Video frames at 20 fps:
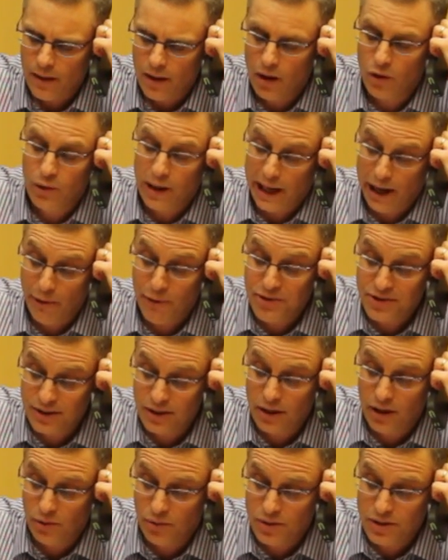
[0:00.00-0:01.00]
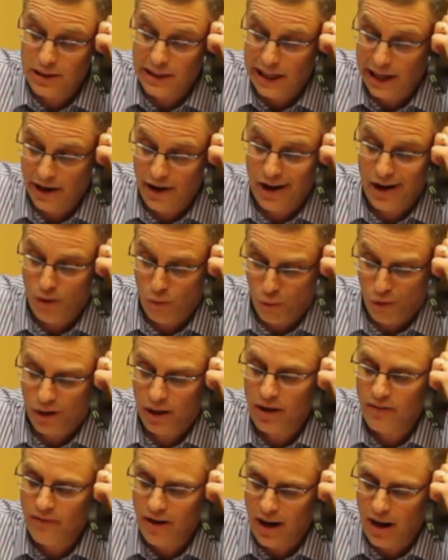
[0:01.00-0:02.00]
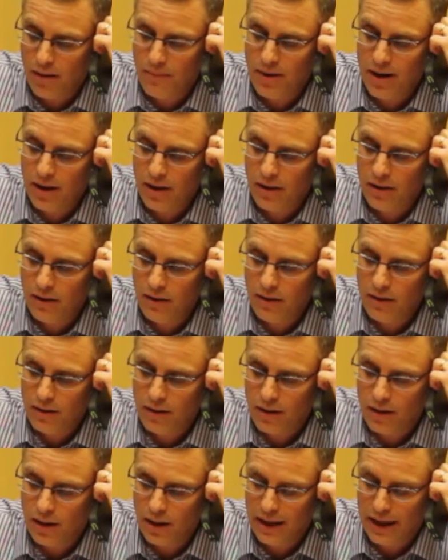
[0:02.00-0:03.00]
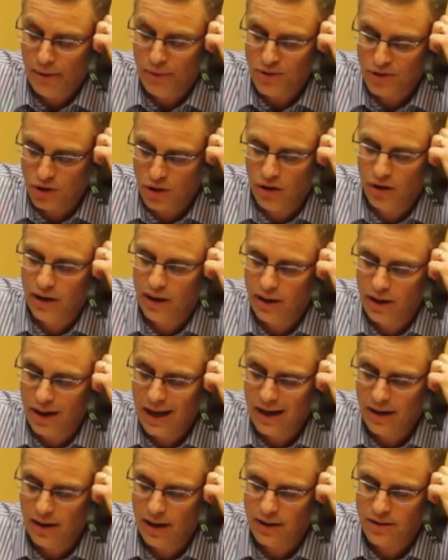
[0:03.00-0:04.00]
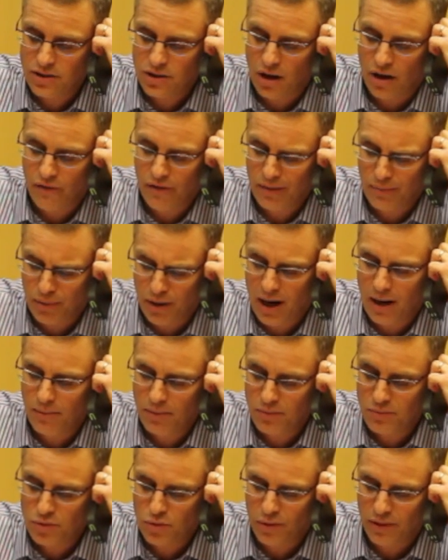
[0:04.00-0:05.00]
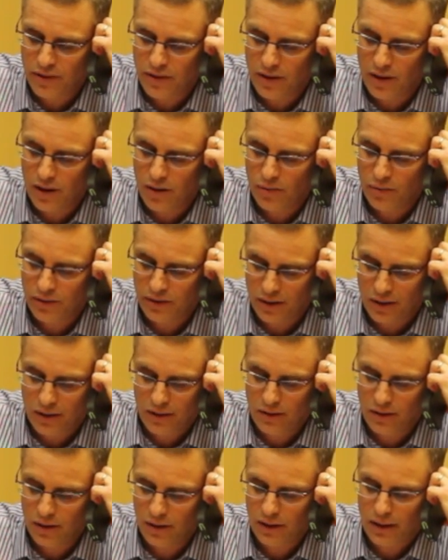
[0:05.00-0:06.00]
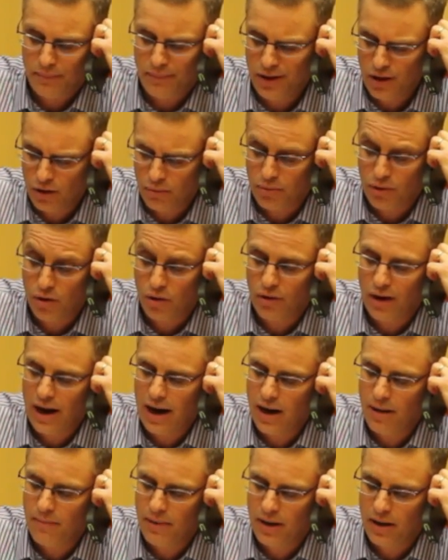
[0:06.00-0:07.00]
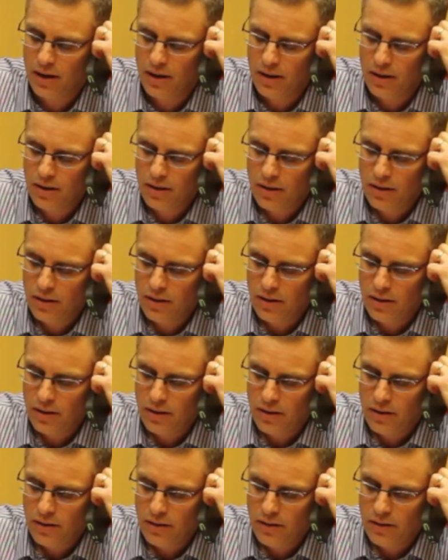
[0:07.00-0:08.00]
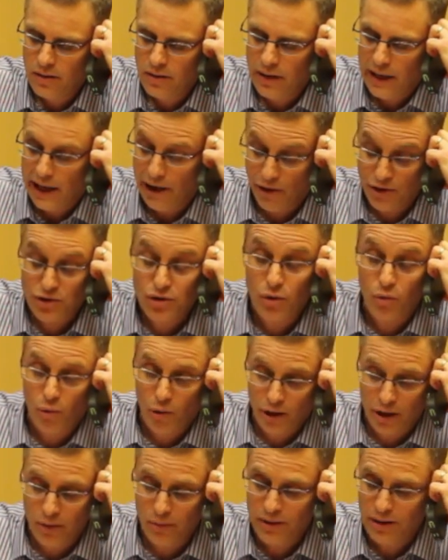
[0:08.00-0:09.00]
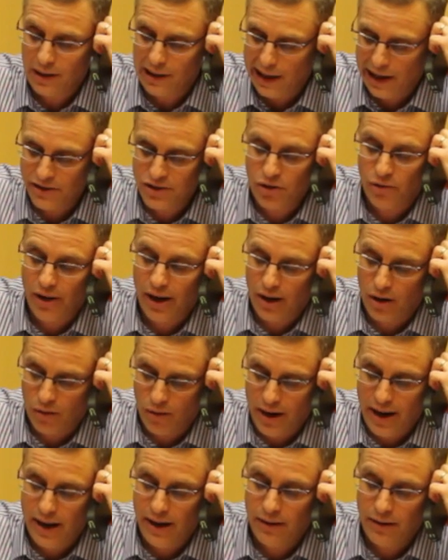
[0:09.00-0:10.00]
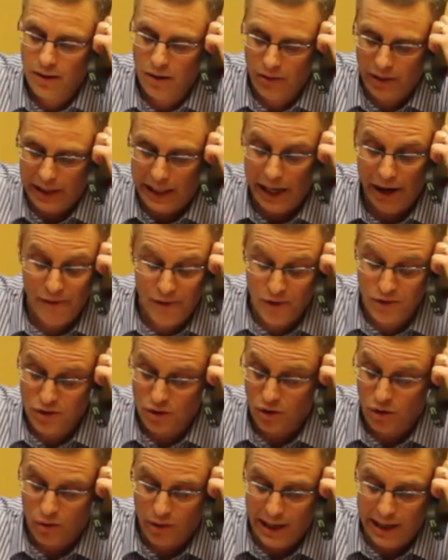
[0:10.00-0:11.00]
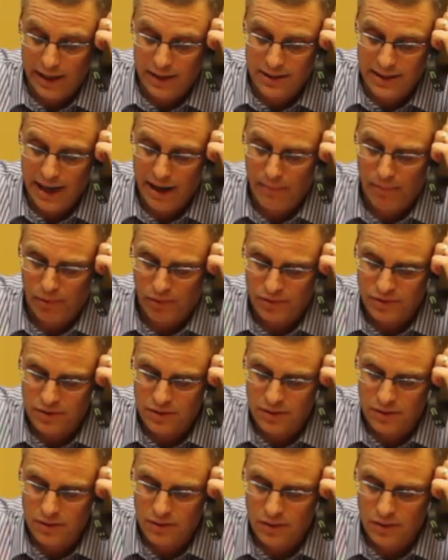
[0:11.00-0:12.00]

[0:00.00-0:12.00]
Okay, it was in a work environment, and he was good at solving problems with the computer program and also in working with clients. Okay, great. Okay, good. Those are great examples.